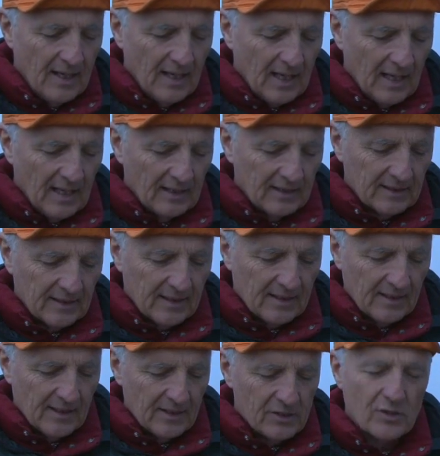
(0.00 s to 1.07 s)

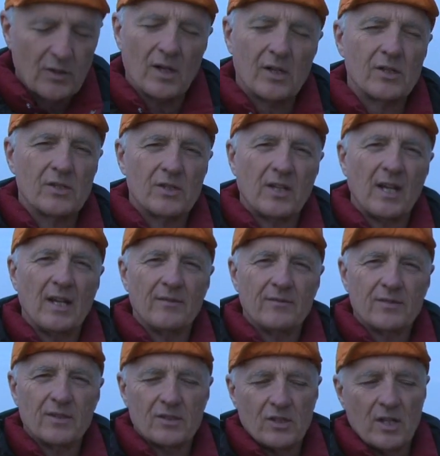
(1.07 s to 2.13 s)
The instructions gave
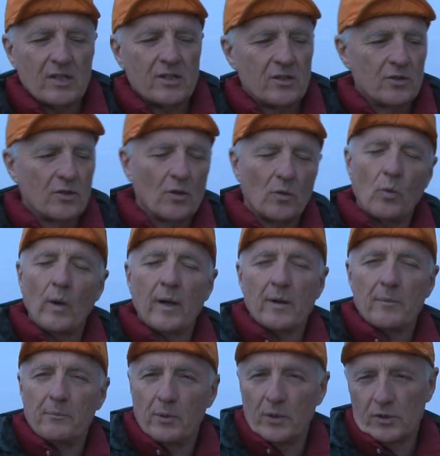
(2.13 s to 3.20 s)
suggestions on where to
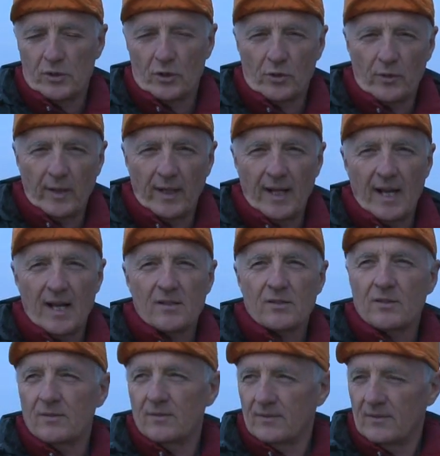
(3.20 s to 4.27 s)
put your greenhouse.